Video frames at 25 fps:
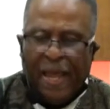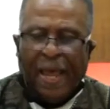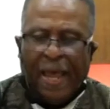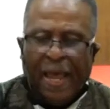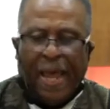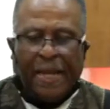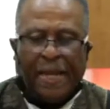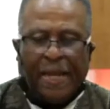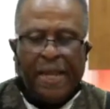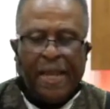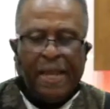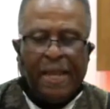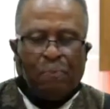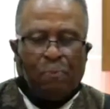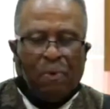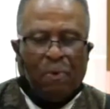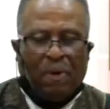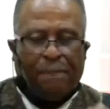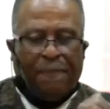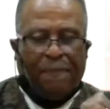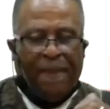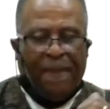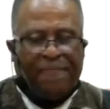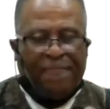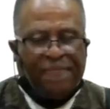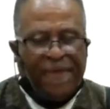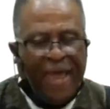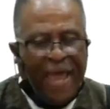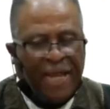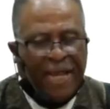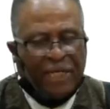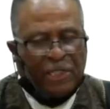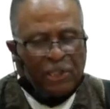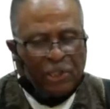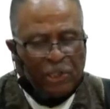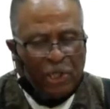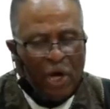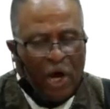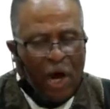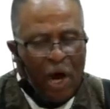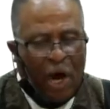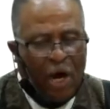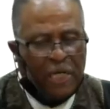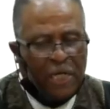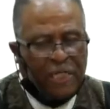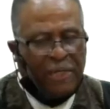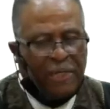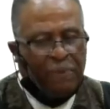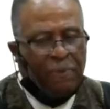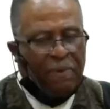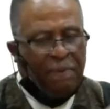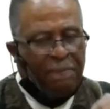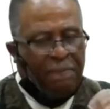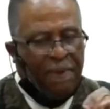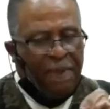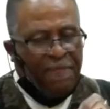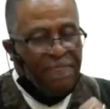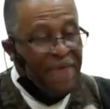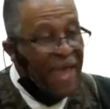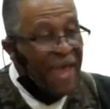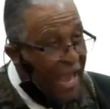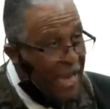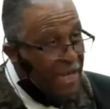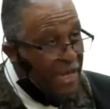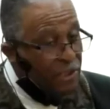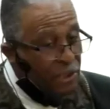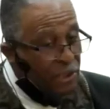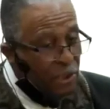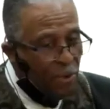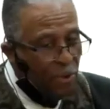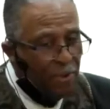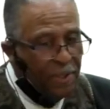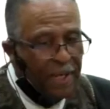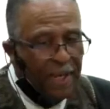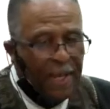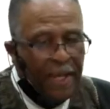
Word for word: and it would be their charge, it would be their duty